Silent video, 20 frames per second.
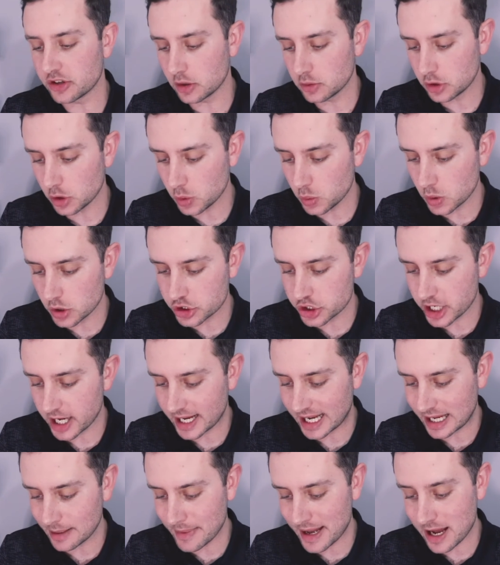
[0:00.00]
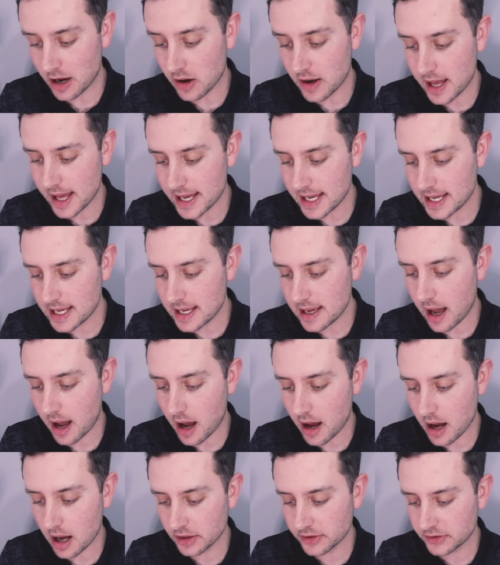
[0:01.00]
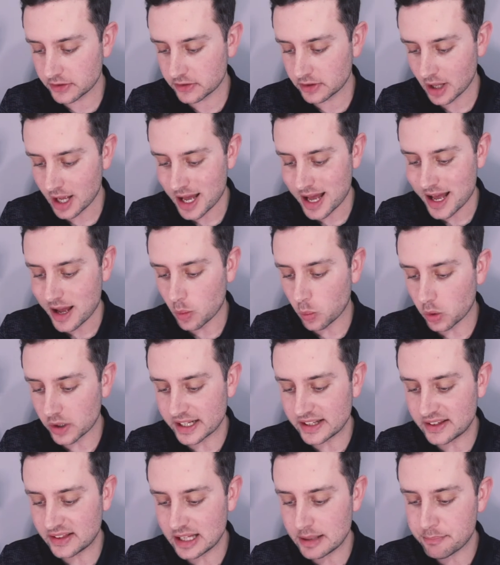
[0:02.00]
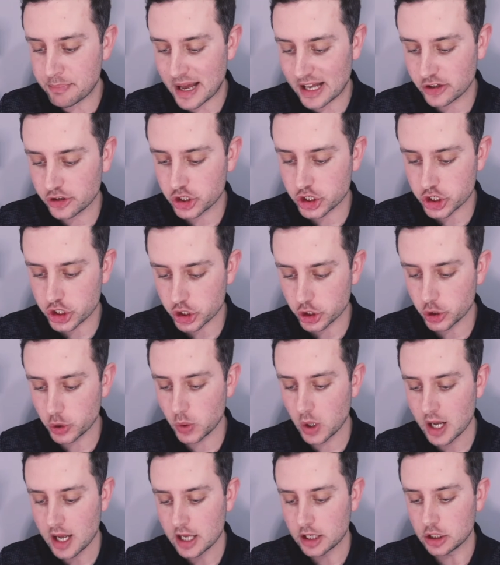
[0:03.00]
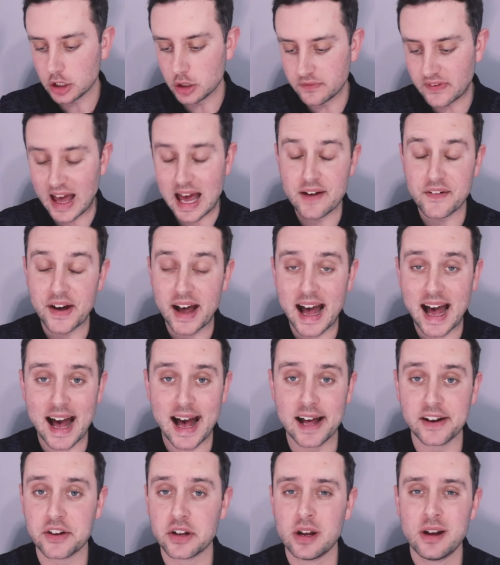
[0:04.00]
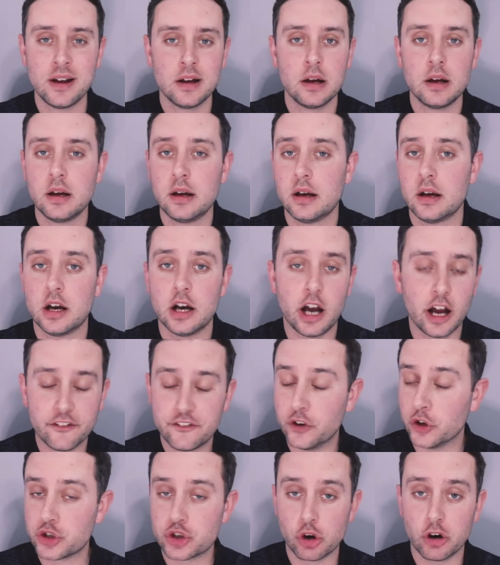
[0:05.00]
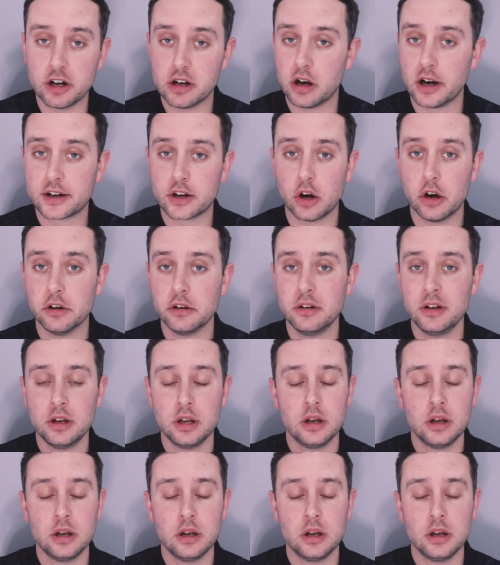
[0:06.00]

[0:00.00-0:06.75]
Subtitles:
So do check him out. He asks, what is the best shoe you've ever had? A FootJoy Icon.